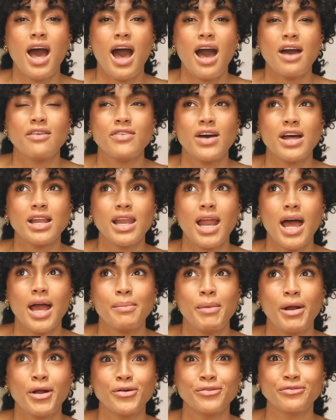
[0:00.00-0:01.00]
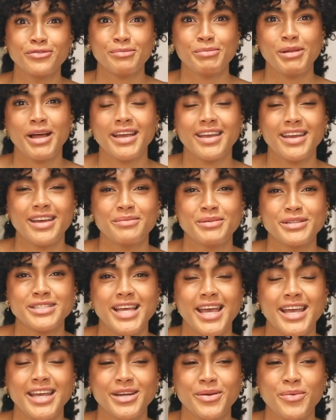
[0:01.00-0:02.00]
I felt like my comfort blanket had been
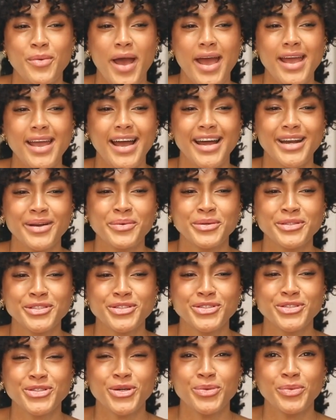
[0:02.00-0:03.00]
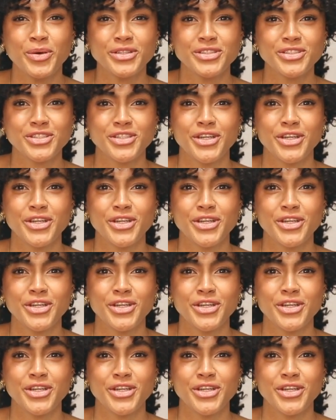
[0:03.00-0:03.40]
taken away and I wasn't sure what to